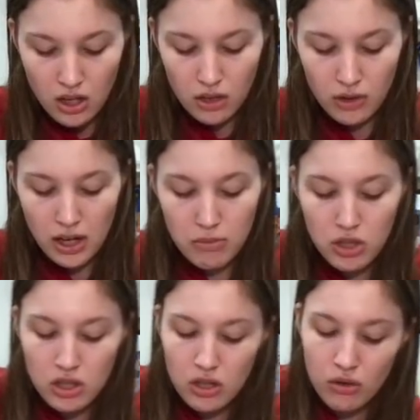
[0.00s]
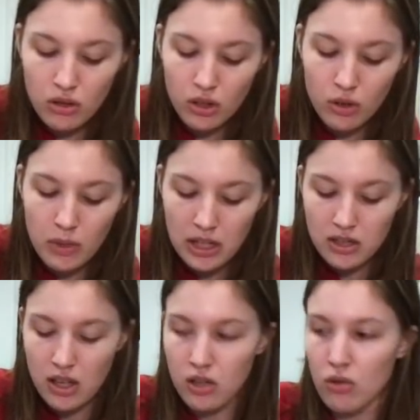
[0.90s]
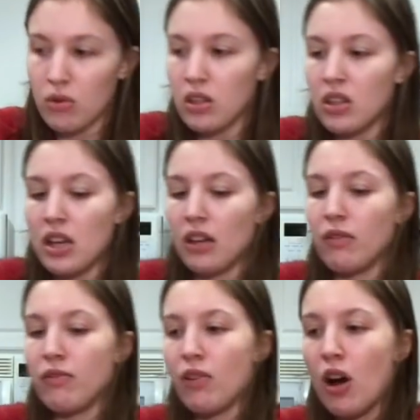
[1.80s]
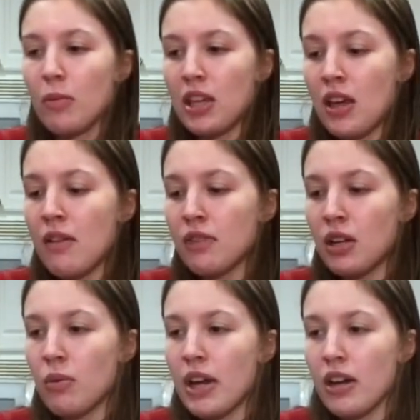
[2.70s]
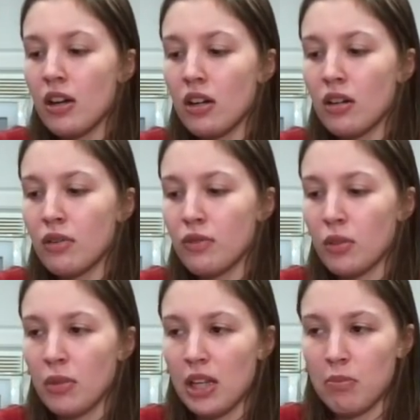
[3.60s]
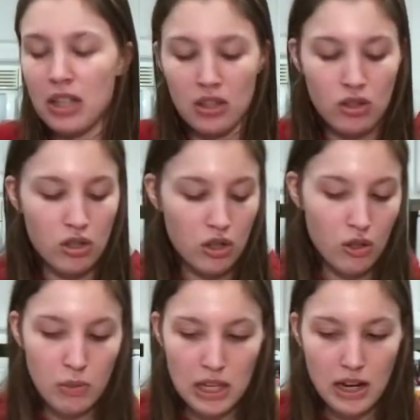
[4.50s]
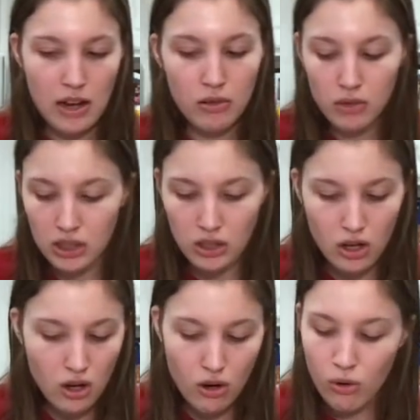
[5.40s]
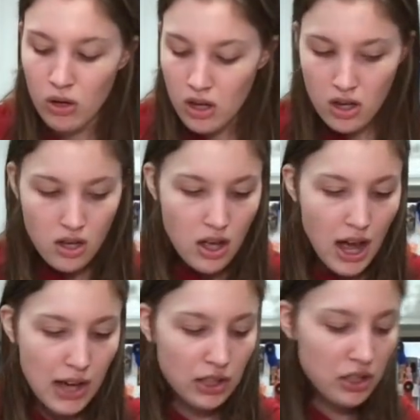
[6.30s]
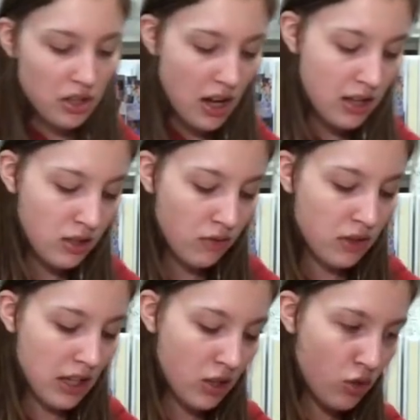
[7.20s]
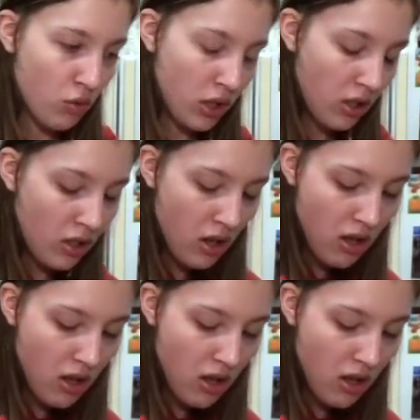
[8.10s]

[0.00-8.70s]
You know what, I'm just gonna do a little bit because I don't wanna like vomit everywhere from like being stupid. I don't really know how these kinds of things work.